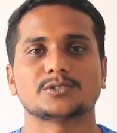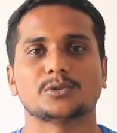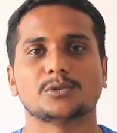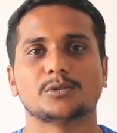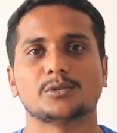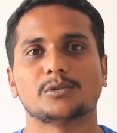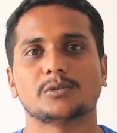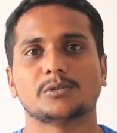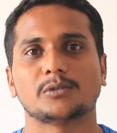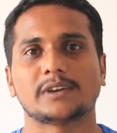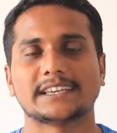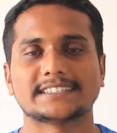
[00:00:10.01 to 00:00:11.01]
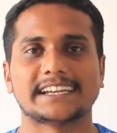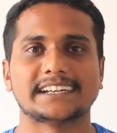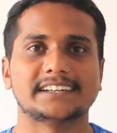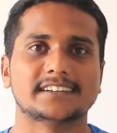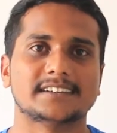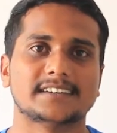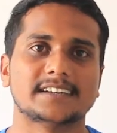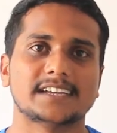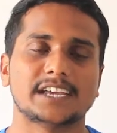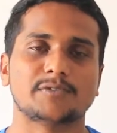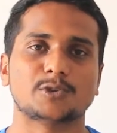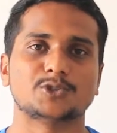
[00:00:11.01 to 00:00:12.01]
So he said uh,
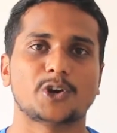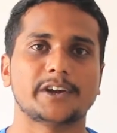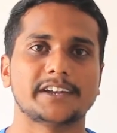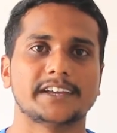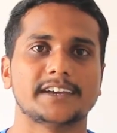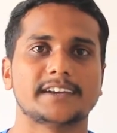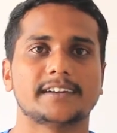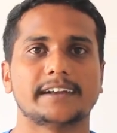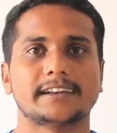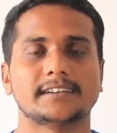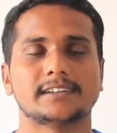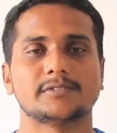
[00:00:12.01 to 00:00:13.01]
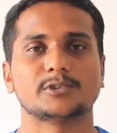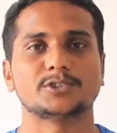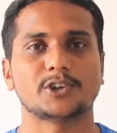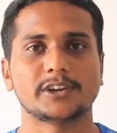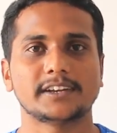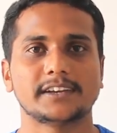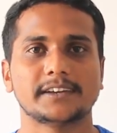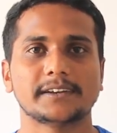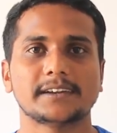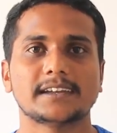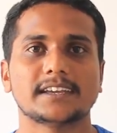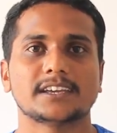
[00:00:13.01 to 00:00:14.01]
if you join here and if you join
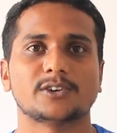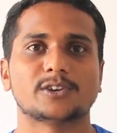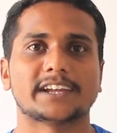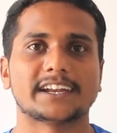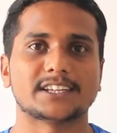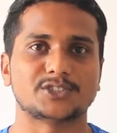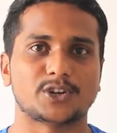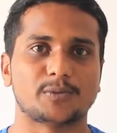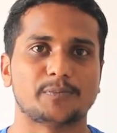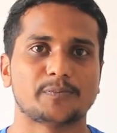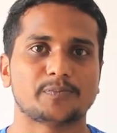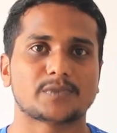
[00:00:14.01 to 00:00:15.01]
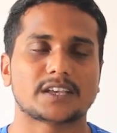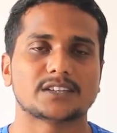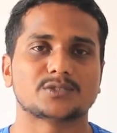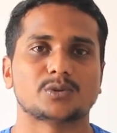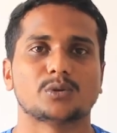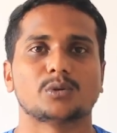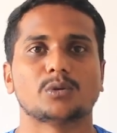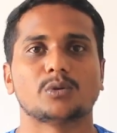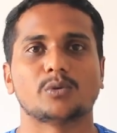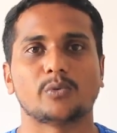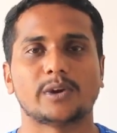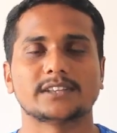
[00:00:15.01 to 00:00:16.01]
here, you'll get a job.
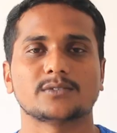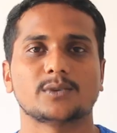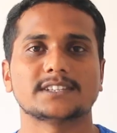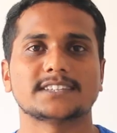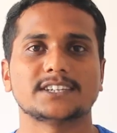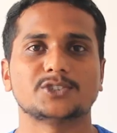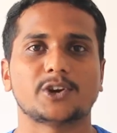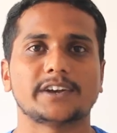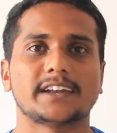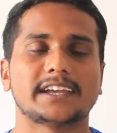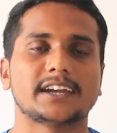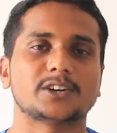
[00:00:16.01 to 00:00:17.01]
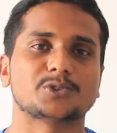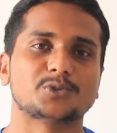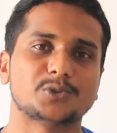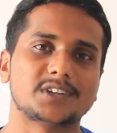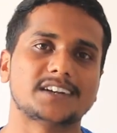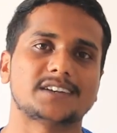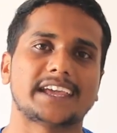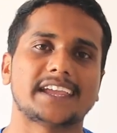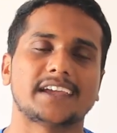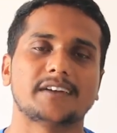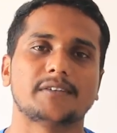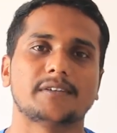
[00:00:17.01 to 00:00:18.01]
So when, once I joined, I got to know that I
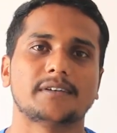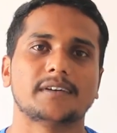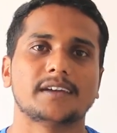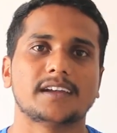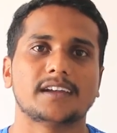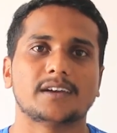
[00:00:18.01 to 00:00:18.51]
have